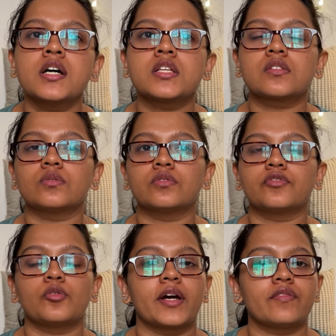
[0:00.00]
So
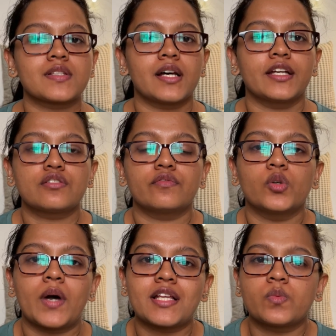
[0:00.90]
for my visa
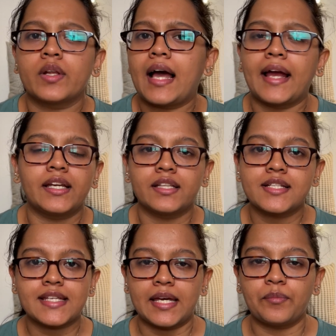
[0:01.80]
interview as well, I did the
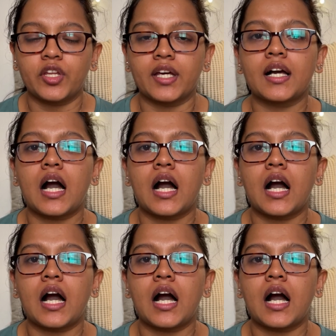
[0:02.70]
same thing.